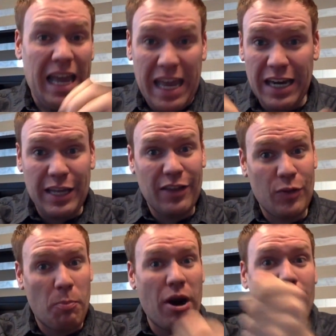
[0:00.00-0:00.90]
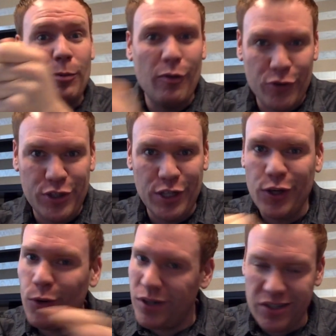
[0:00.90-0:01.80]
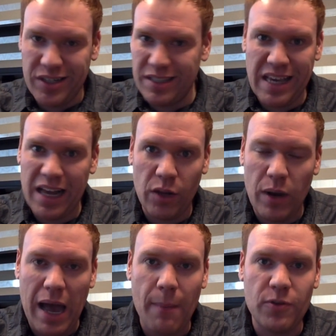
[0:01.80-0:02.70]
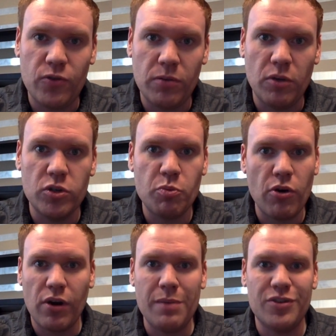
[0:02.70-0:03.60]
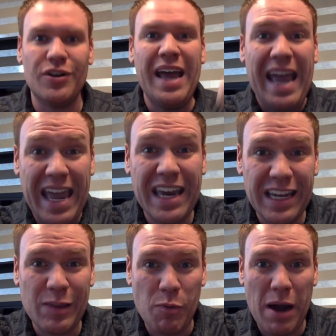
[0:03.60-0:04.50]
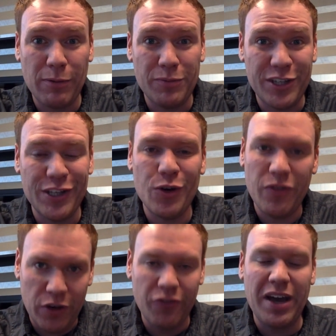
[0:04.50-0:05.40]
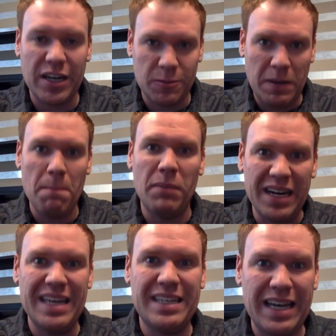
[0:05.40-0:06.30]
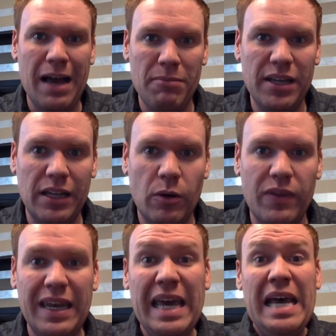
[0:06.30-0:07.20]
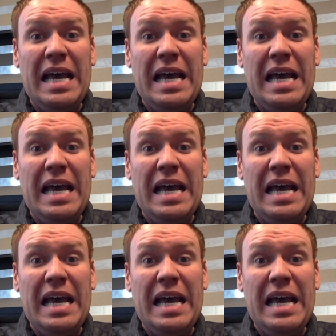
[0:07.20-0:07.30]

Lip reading: handing the problem over to you, which is exactly what happens with most programs. They're handing the problem to you, and then you've got to spend money and time dealing with it.